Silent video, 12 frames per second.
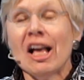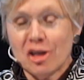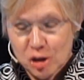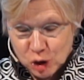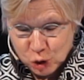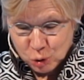
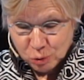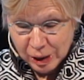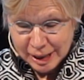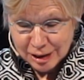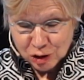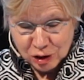
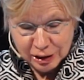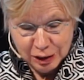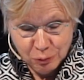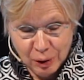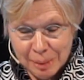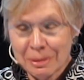
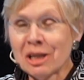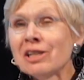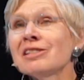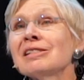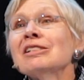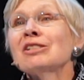strangely
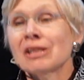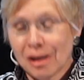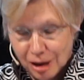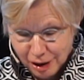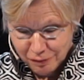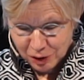reminiscent
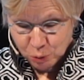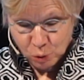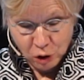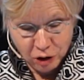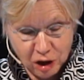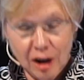of the
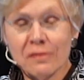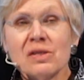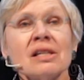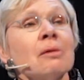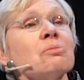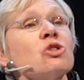work of
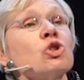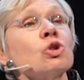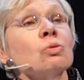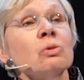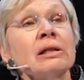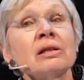some
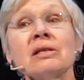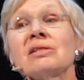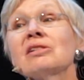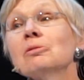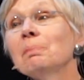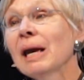
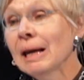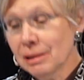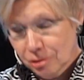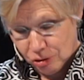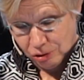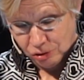surrealist
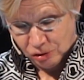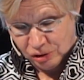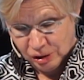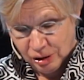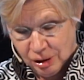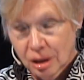
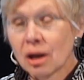painters,